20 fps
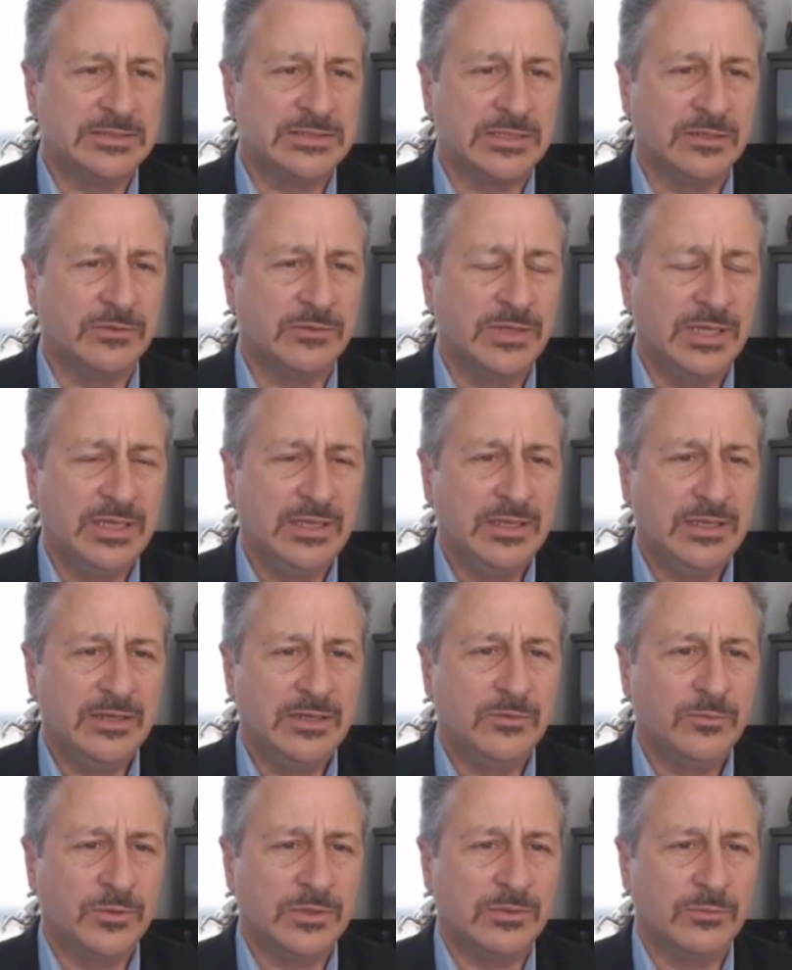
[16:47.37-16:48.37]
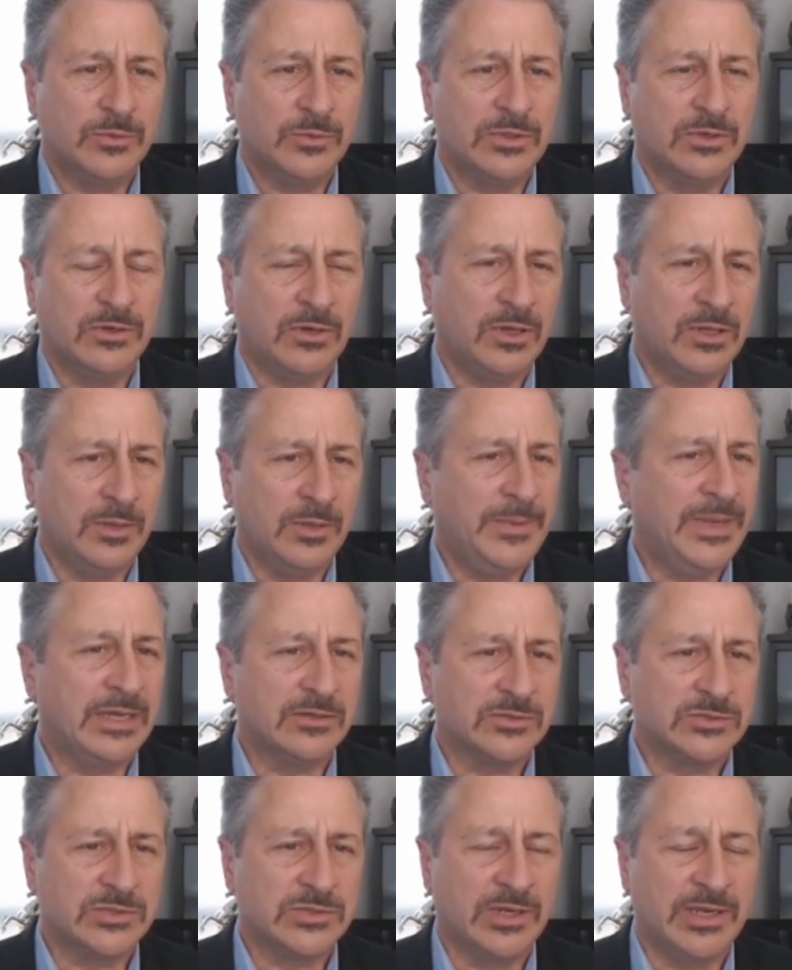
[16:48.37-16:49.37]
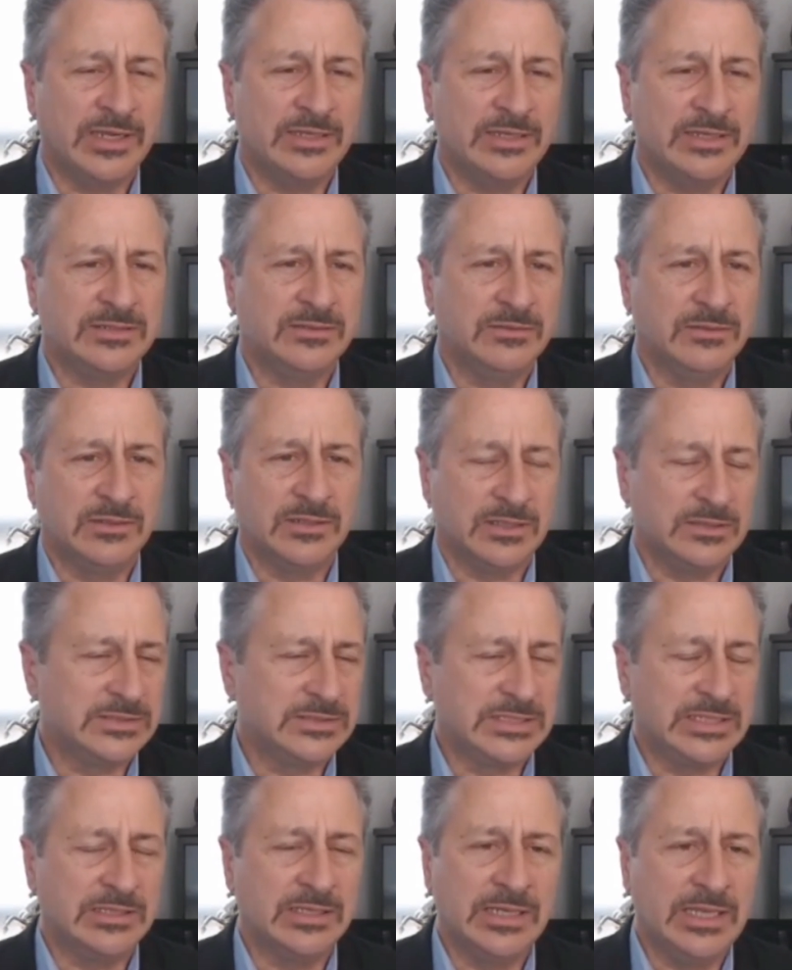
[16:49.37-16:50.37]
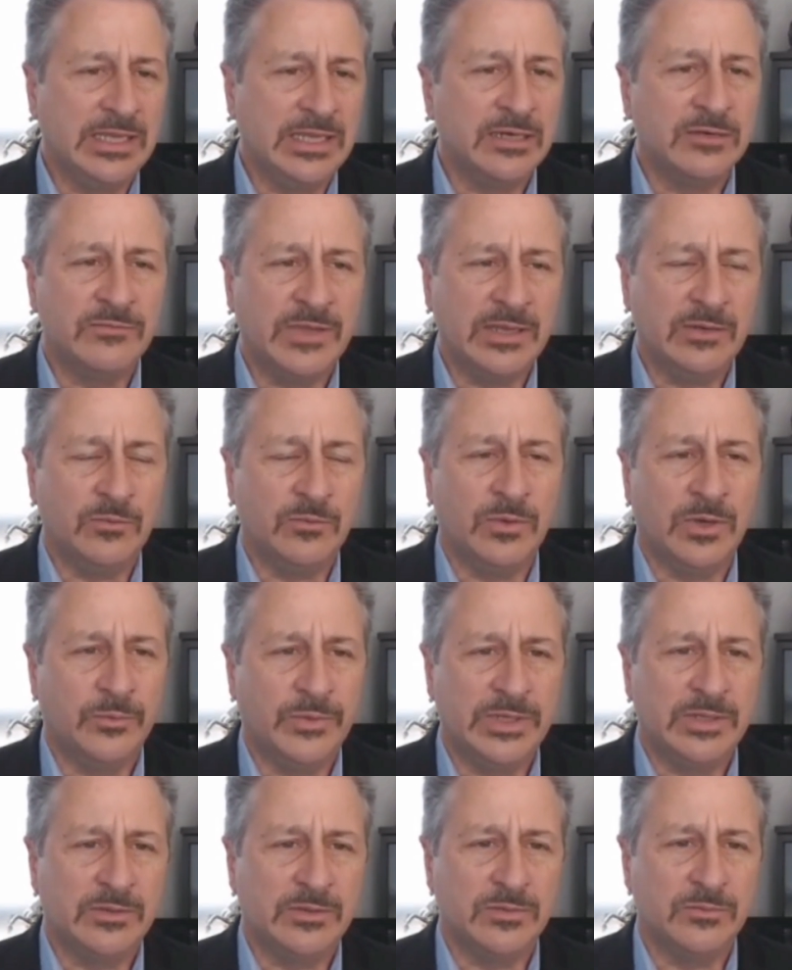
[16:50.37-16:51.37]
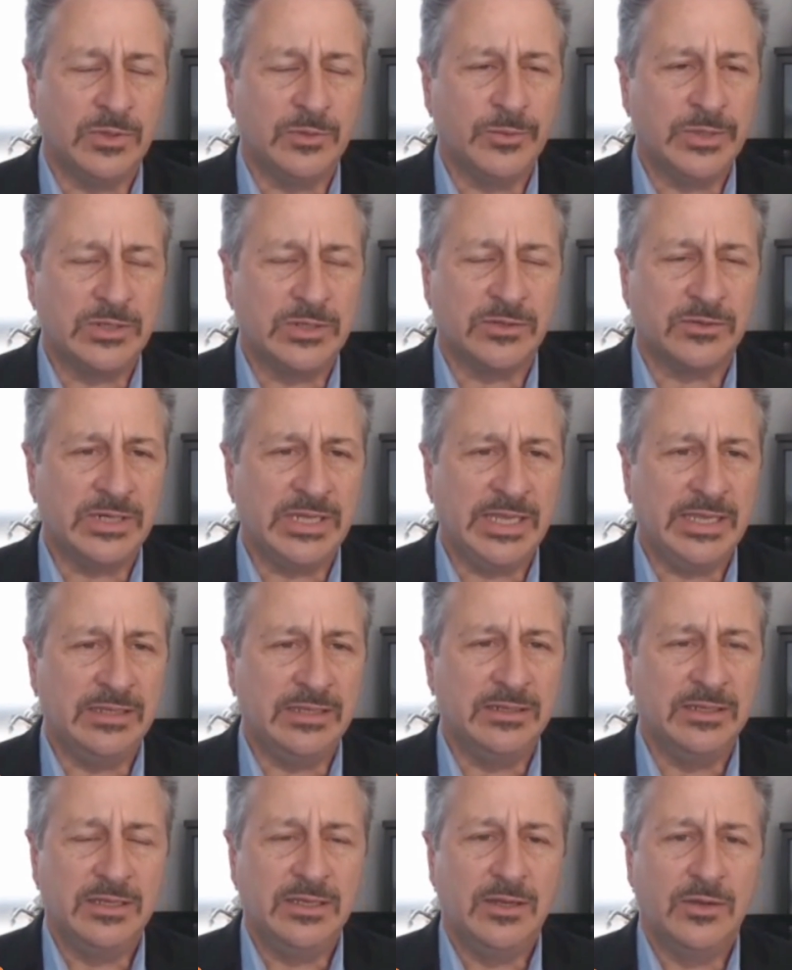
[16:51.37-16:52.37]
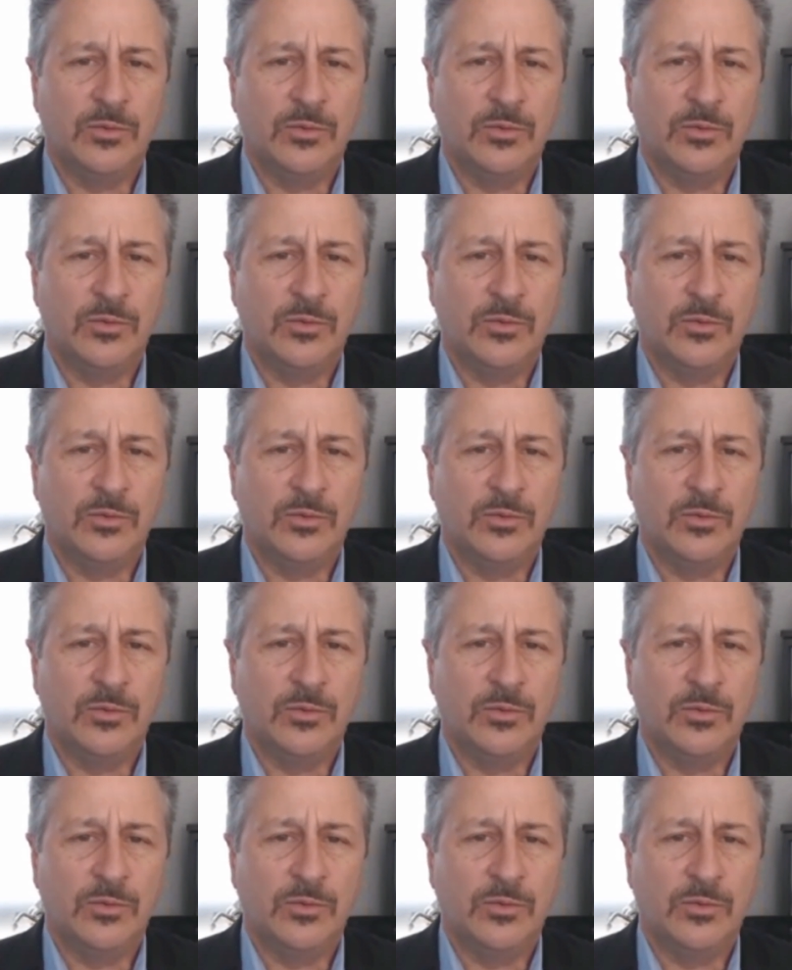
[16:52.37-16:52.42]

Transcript: So we're all about trying to constantly innovate what we create,